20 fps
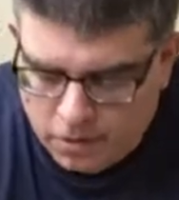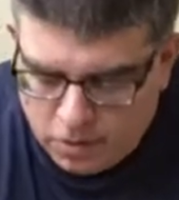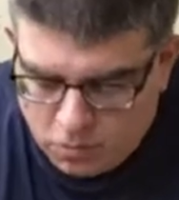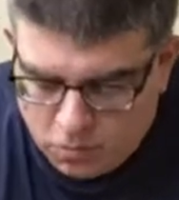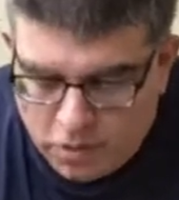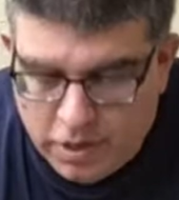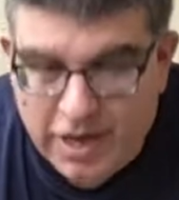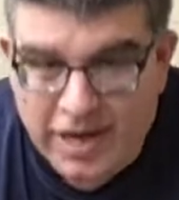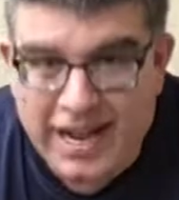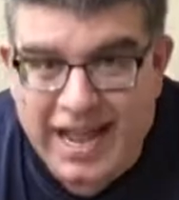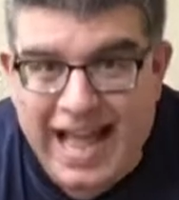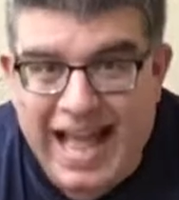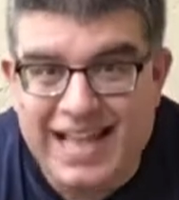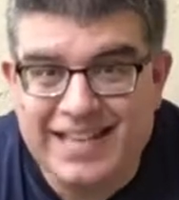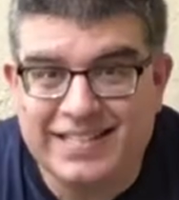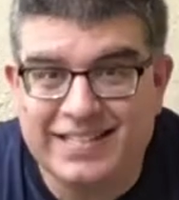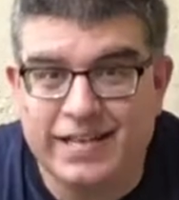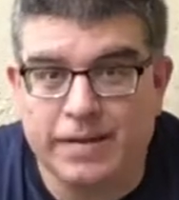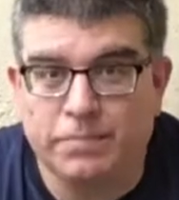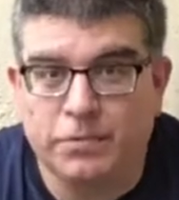We're gonna
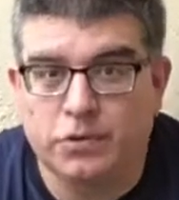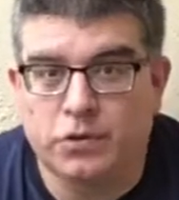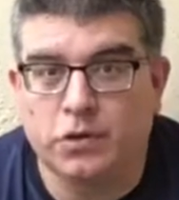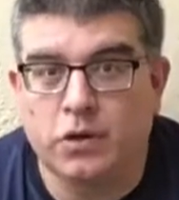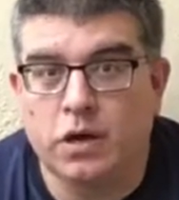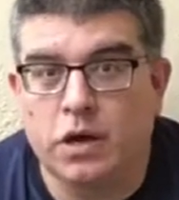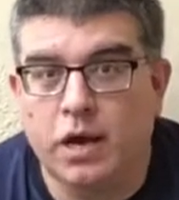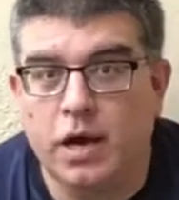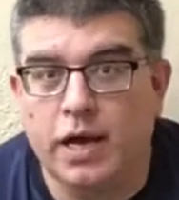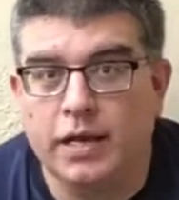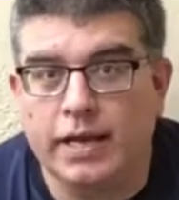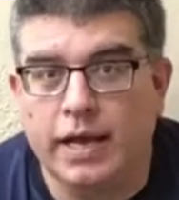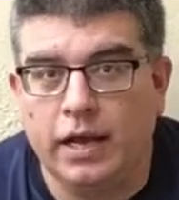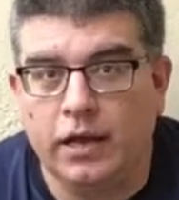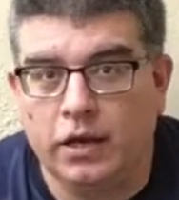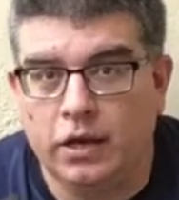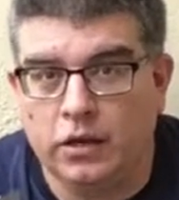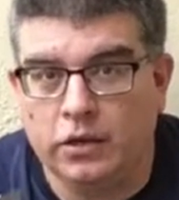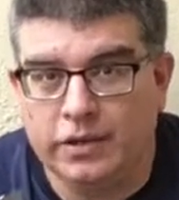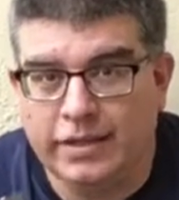ask them to cut
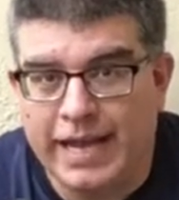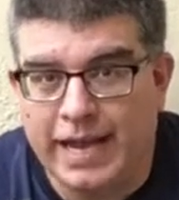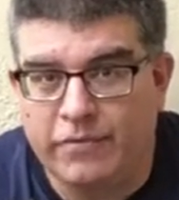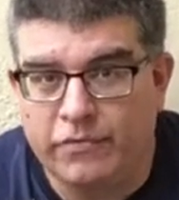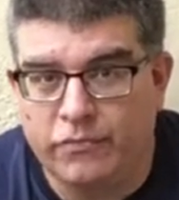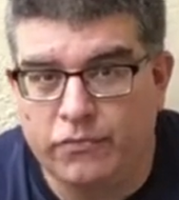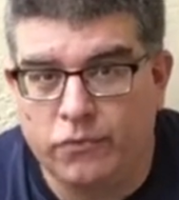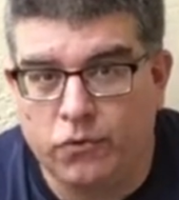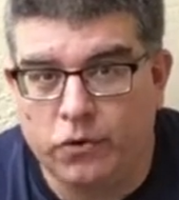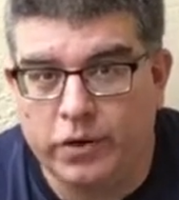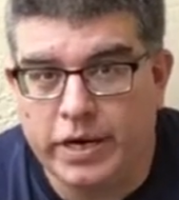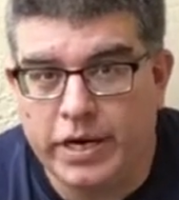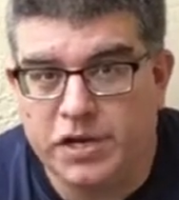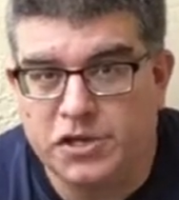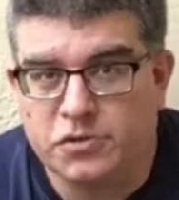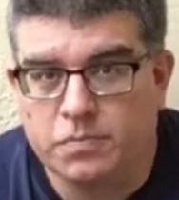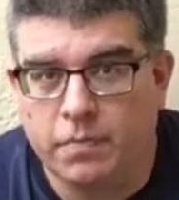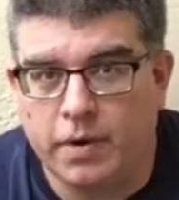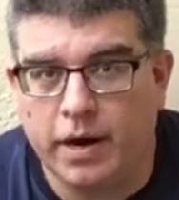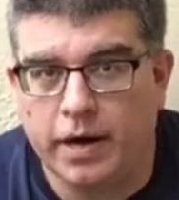along that
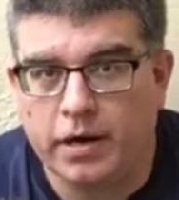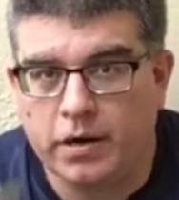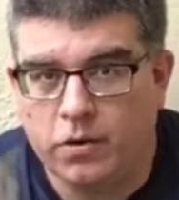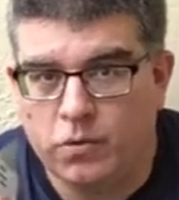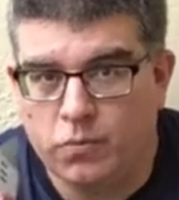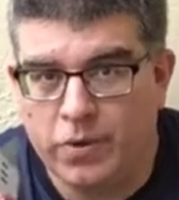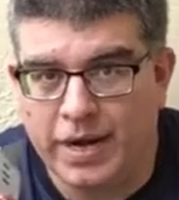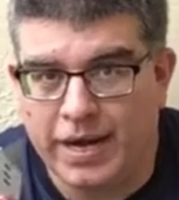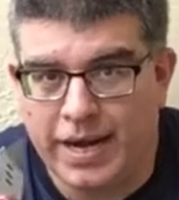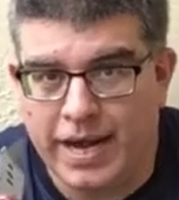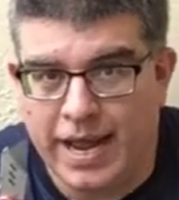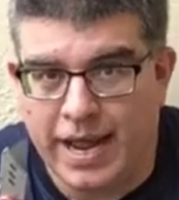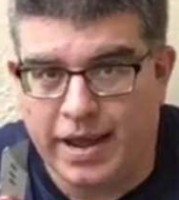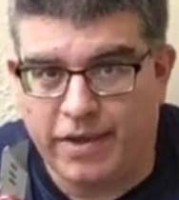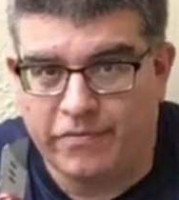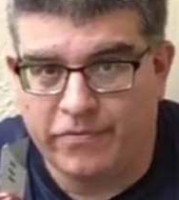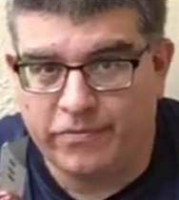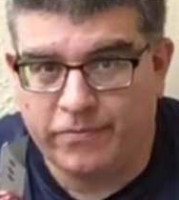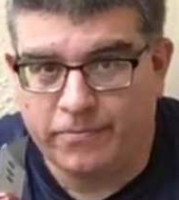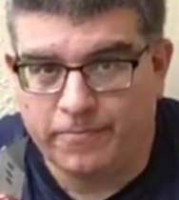4-inch mark with a
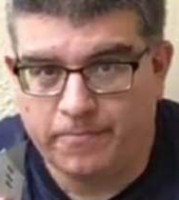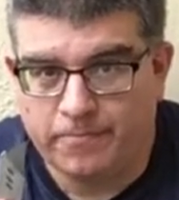knife.